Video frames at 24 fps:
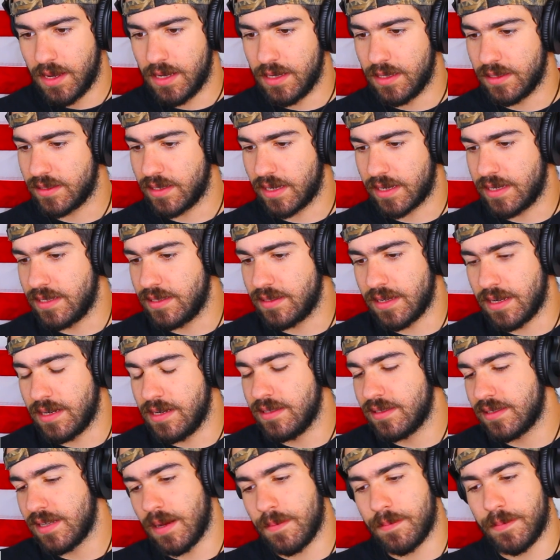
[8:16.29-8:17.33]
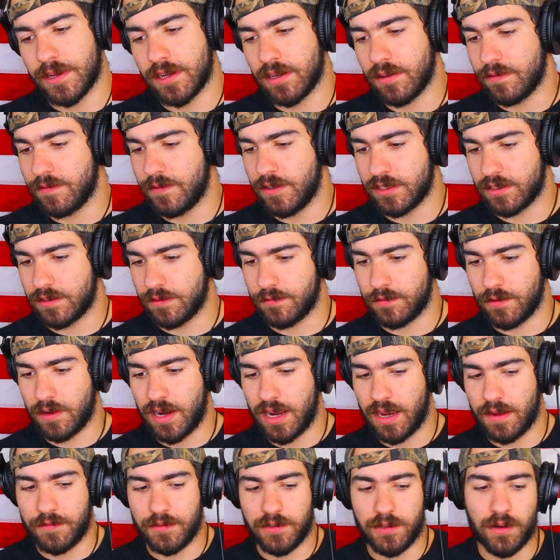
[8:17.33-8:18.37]
And it's like he's saying he's got bigger fish to
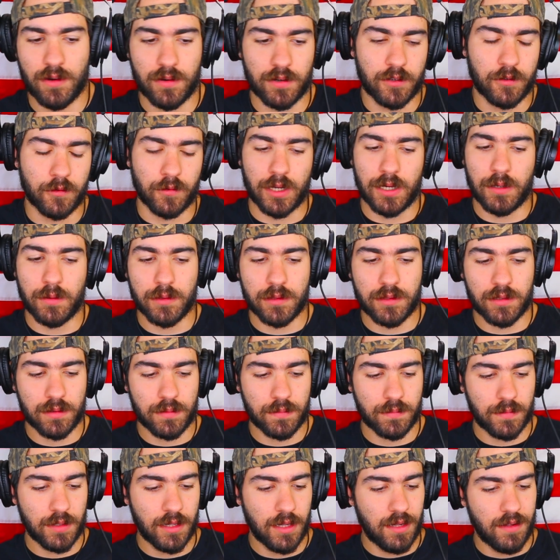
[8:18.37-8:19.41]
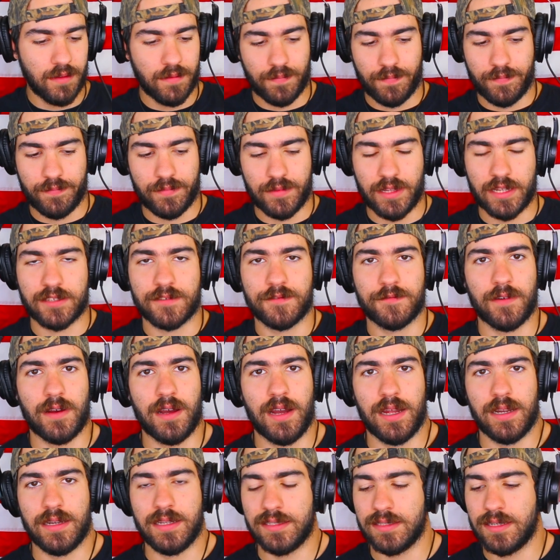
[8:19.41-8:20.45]
fry. If you don't agree with him, that's
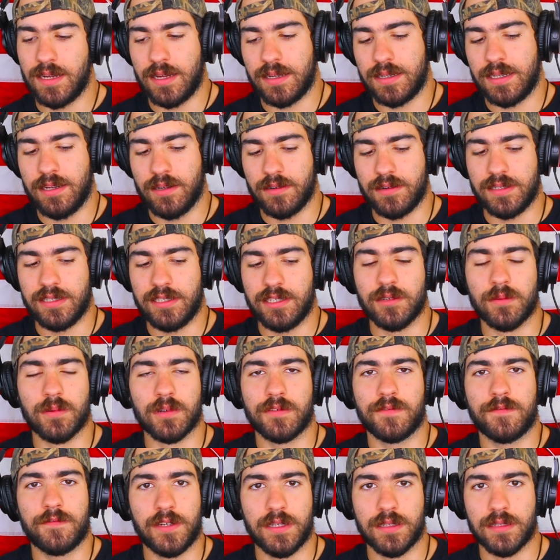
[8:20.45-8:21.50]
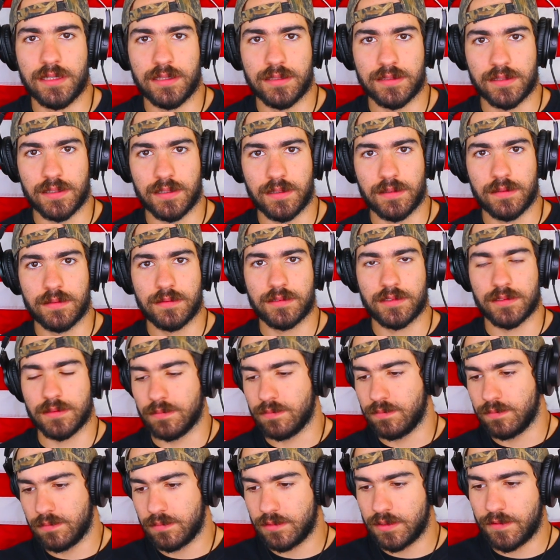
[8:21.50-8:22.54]
fine. He's not here to deal with feelings though.
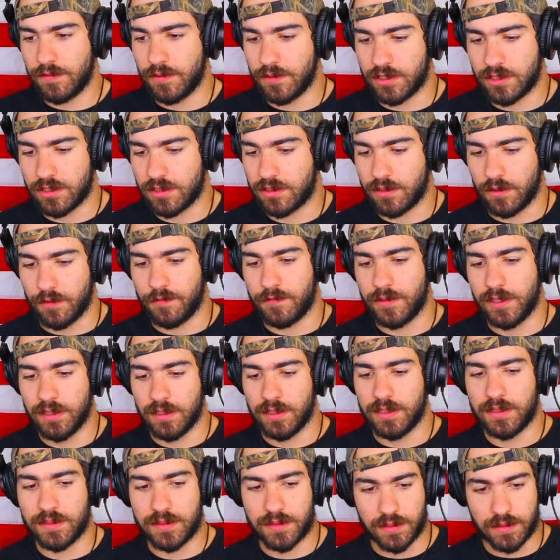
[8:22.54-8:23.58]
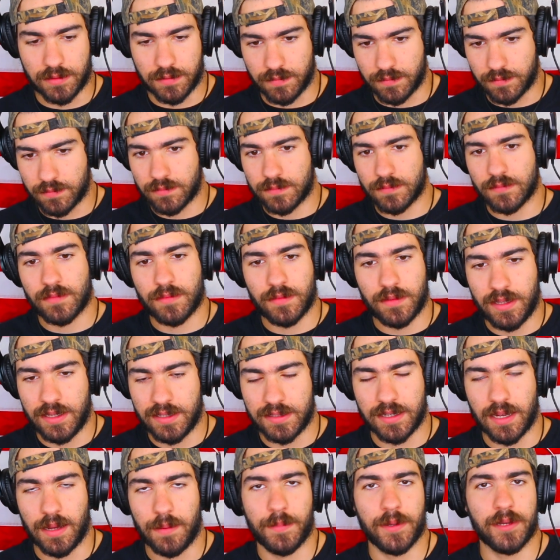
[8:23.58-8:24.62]
So if it's just your feelings, then
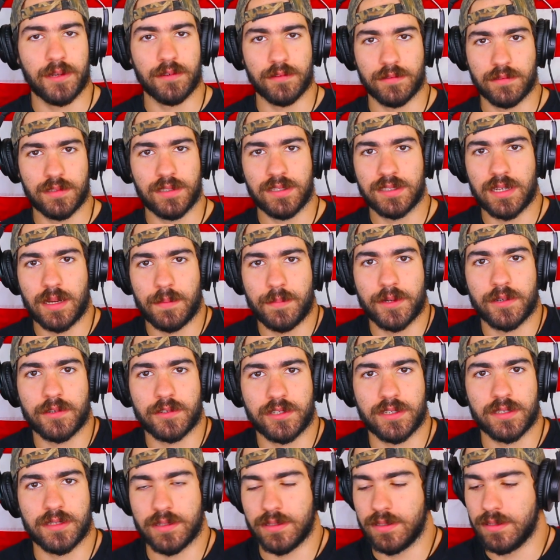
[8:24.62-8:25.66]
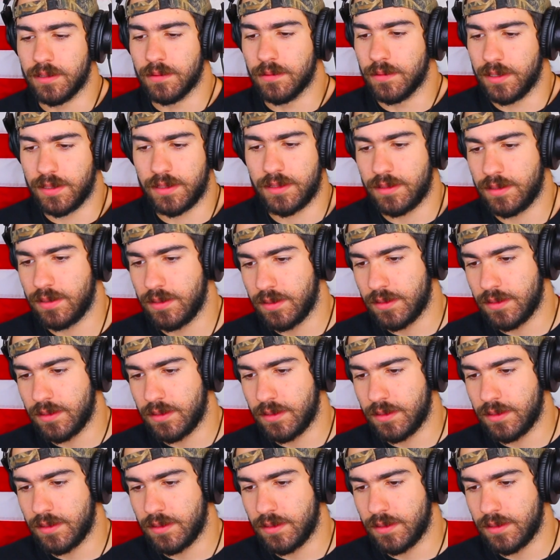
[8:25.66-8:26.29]
he's got bigger he's got bigger shit to deal with.